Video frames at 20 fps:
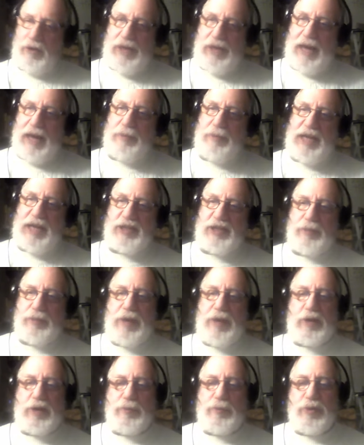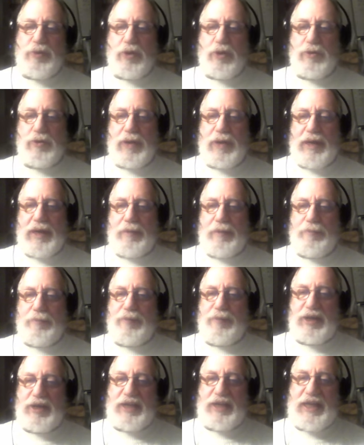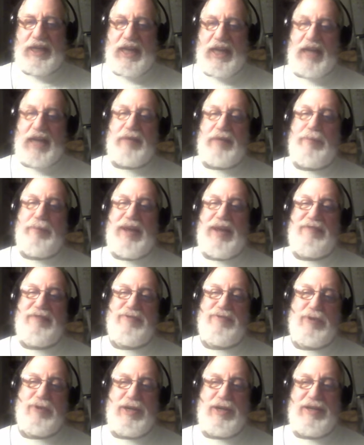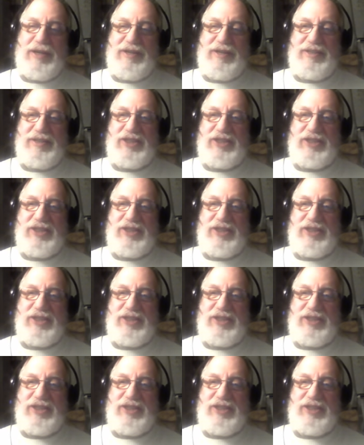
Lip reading: Vocab has a better program, but he had to pay for it.